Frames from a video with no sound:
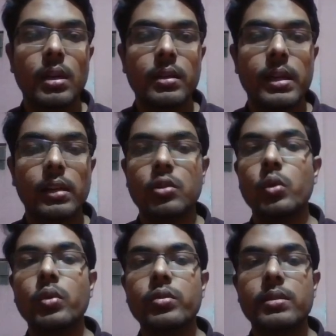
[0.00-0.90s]
React
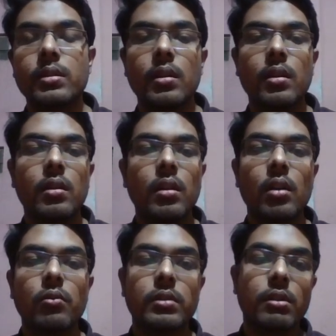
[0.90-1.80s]
hooks
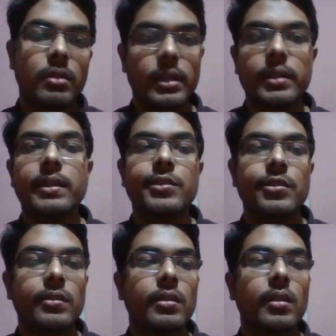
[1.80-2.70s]
without any tension.